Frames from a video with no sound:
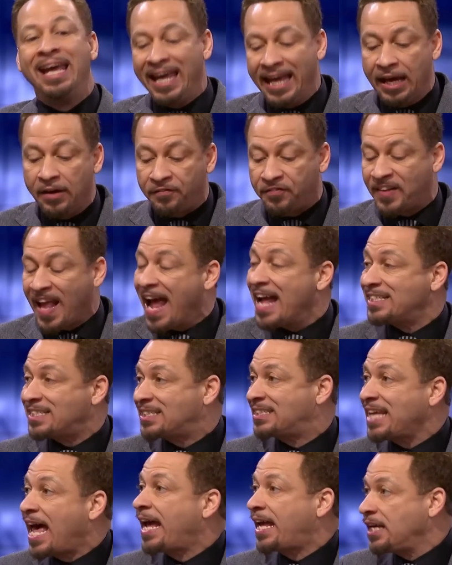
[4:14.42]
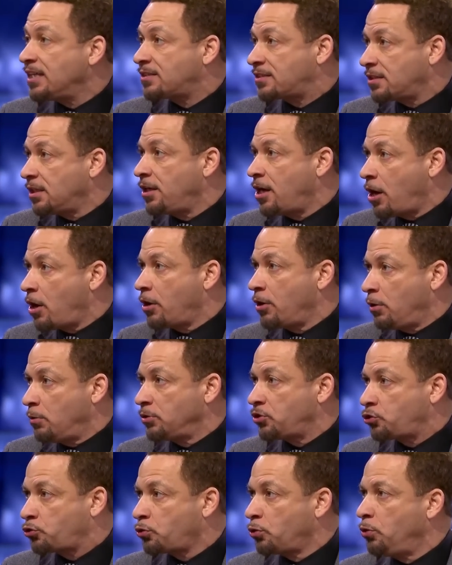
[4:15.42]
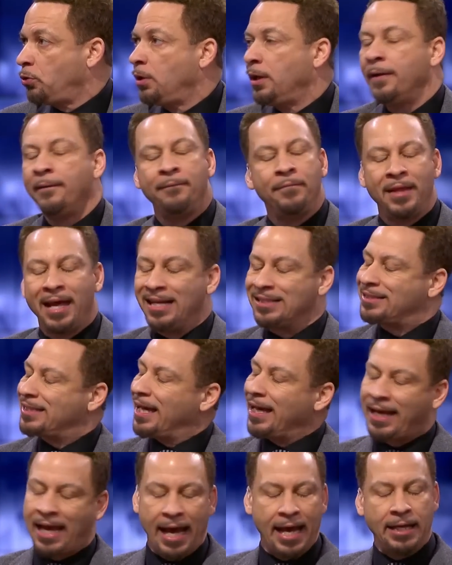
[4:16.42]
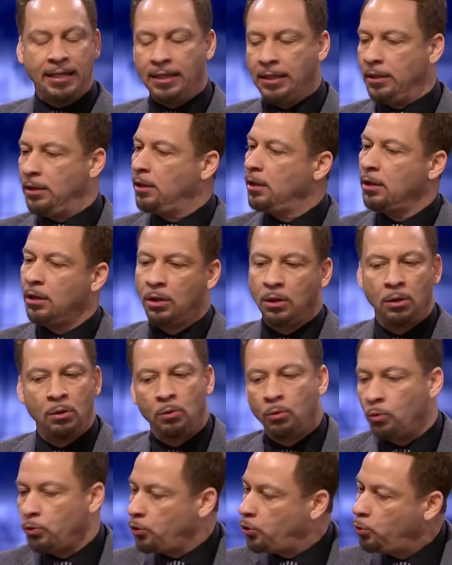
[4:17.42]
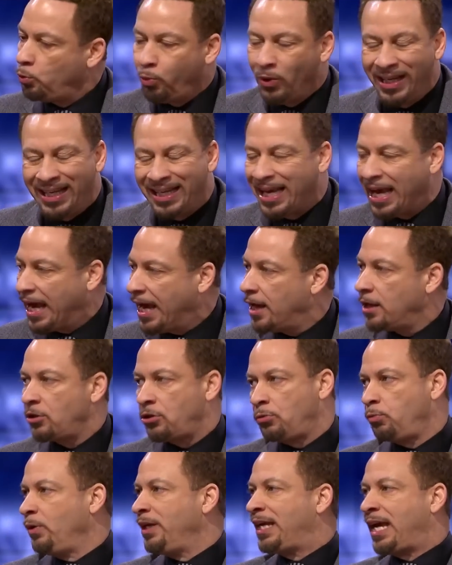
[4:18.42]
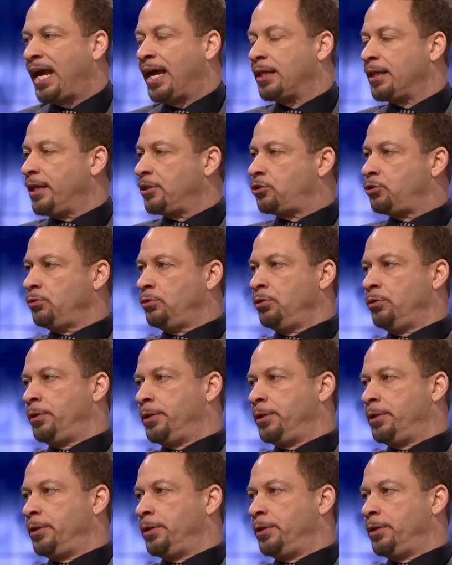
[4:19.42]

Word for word: if that second scenario was true and said, KD, we no. can't we can't let you do